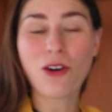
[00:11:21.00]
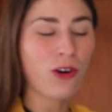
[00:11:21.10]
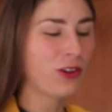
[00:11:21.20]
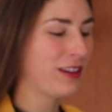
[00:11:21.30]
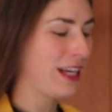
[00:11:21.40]

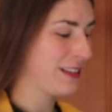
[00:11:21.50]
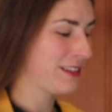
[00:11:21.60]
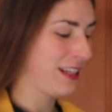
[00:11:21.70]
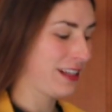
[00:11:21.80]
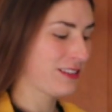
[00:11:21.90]
all in
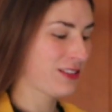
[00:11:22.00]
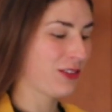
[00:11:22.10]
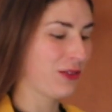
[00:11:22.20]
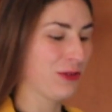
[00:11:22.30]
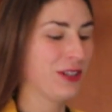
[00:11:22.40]
that scent,
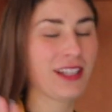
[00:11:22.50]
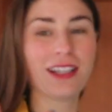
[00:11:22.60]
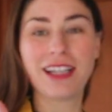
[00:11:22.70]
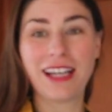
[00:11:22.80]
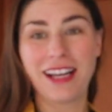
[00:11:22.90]
so
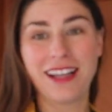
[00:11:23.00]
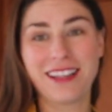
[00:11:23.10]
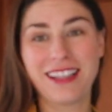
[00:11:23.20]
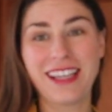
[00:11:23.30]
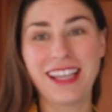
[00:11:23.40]

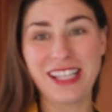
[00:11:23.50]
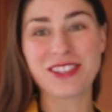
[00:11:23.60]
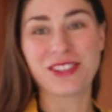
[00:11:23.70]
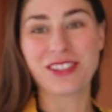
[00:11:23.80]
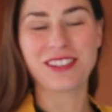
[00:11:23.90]

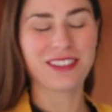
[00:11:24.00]
it's